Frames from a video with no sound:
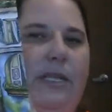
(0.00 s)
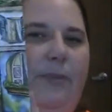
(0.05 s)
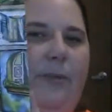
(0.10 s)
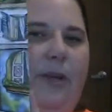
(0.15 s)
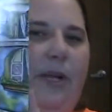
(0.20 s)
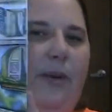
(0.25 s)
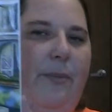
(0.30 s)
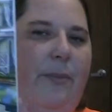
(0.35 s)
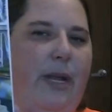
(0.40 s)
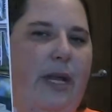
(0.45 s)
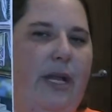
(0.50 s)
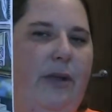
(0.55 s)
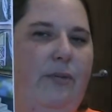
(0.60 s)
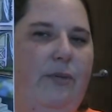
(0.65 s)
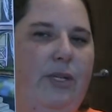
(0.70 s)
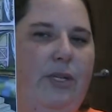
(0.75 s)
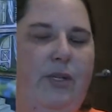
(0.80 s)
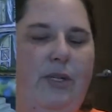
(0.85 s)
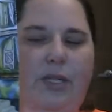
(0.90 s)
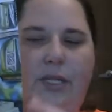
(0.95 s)
be a mini,
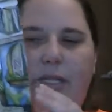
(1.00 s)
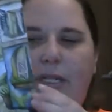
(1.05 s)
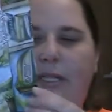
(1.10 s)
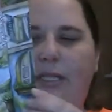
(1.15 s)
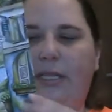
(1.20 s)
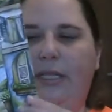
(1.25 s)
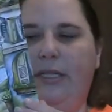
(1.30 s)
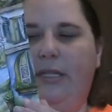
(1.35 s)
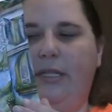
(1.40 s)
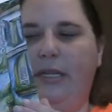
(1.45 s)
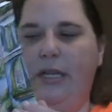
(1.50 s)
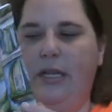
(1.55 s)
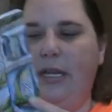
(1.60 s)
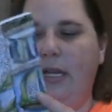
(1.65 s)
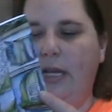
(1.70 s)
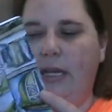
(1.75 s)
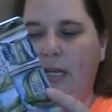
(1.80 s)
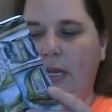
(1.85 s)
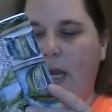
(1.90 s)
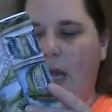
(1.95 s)
which is
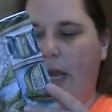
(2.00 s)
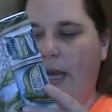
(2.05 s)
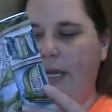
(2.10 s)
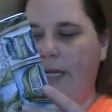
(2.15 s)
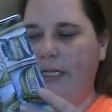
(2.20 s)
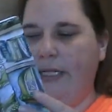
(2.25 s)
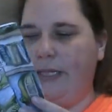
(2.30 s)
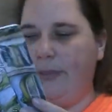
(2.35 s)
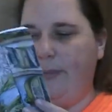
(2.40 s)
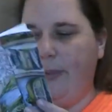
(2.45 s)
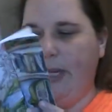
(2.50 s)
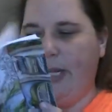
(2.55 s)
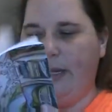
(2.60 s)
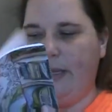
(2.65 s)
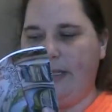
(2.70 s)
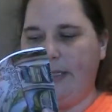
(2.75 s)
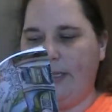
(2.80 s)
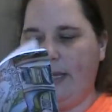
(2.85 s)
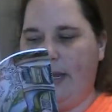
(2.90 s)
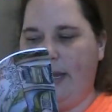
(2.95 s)
nice
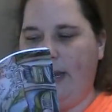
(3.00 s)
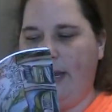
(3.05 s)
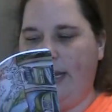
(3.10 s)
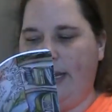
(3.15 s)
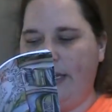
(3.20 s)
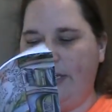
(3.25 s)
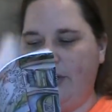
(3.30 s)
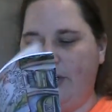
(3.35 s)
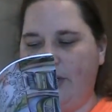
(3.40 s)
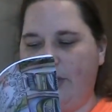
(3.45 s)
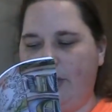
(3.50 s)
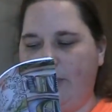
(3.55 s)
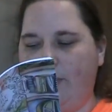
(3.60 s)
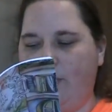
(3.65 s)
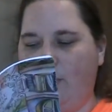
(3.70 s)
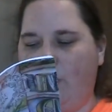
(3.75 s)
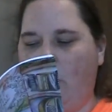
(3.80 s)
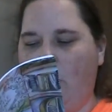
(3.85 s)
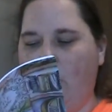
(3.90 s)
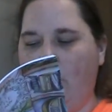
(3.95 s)
because then I can
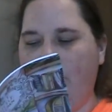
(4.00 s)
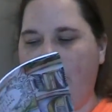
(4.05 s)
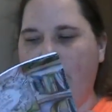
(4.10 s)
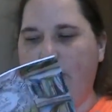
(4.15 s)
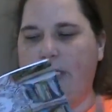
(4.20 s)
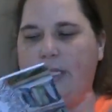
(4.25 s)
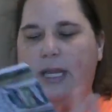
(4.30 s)
just pull this